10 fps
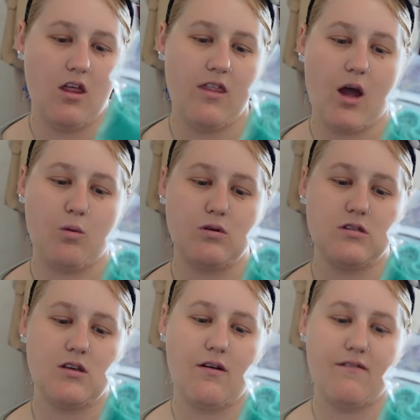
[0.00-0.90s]
that
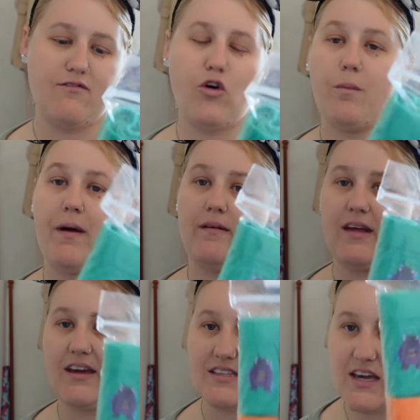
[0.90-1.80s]
was
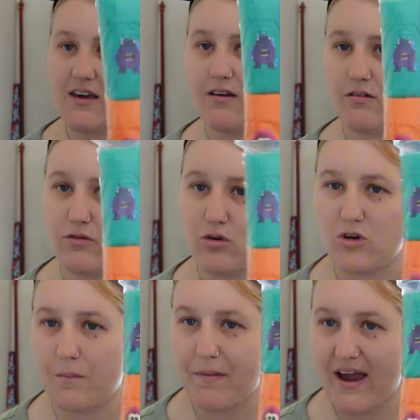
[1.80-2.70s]
£4.80. I thought
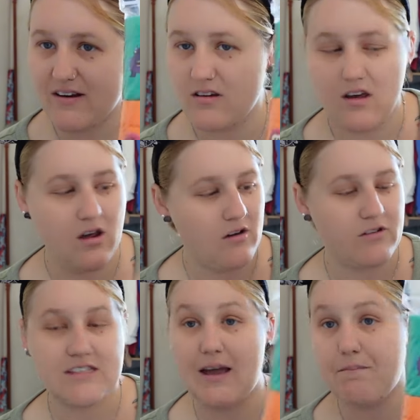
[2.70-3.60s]
not bad for
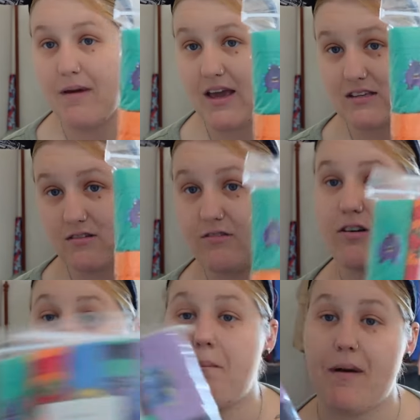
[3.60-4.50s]
10 pairs
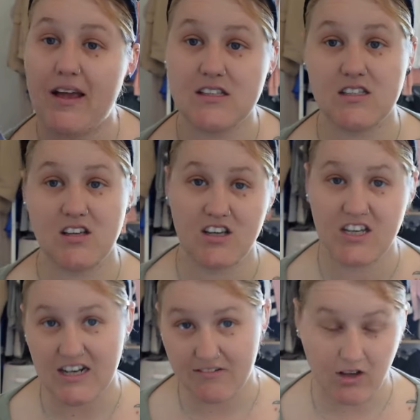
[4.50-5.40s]
of pants, you
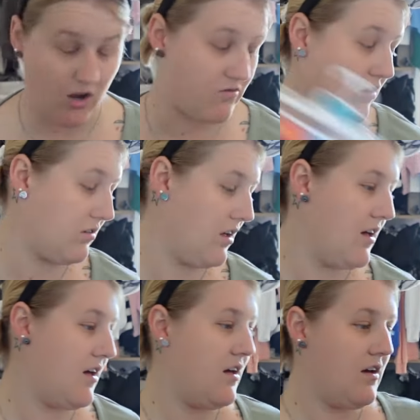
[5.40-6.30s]
can never go wrong.
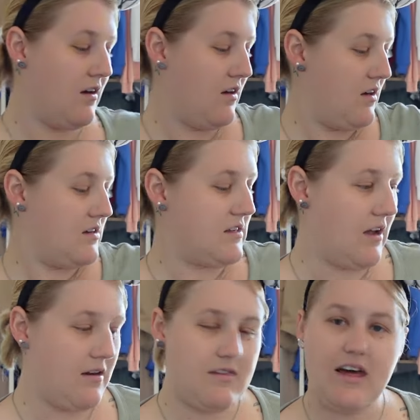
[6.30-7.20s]

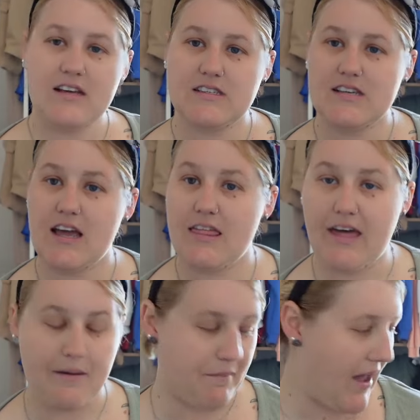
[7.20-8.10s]
So that's
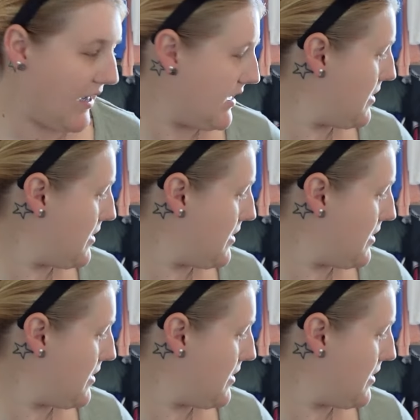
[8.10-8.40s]
that bag.